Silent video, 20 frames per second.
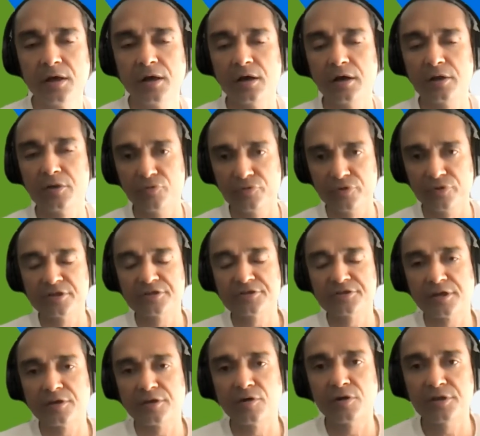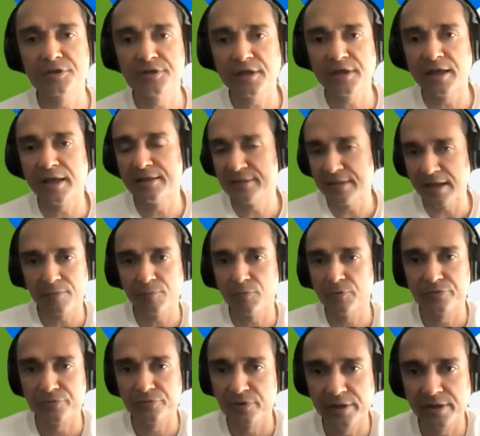uh, using this technology. And that
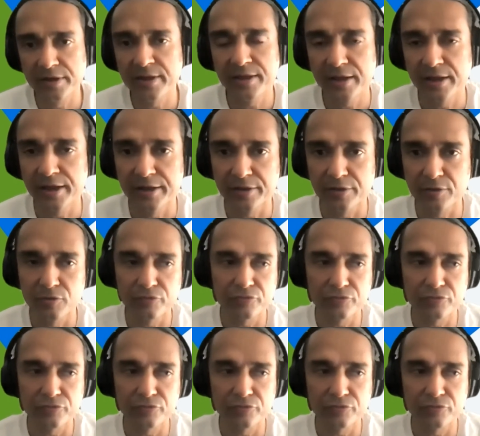was really it, you know.